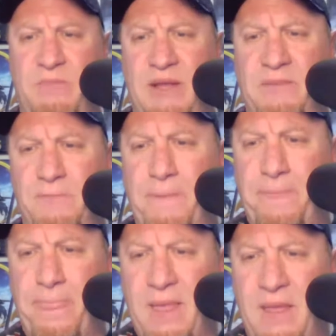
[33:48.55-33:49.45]
But
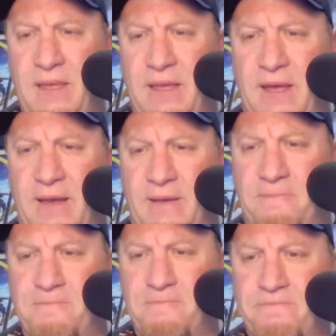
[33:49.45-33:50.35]

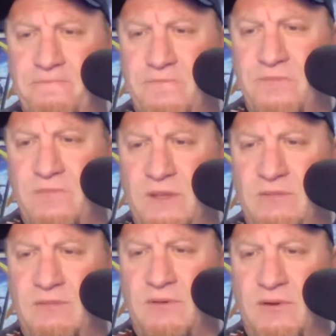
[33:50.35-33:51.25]
for
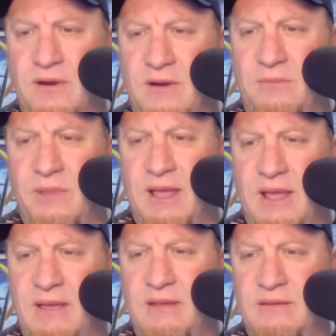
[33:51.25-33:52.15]
our
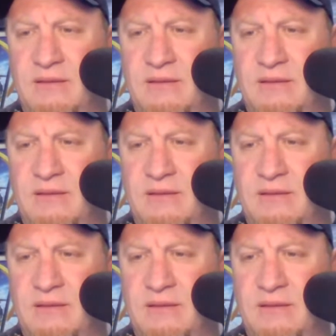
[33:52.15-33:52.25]
blah,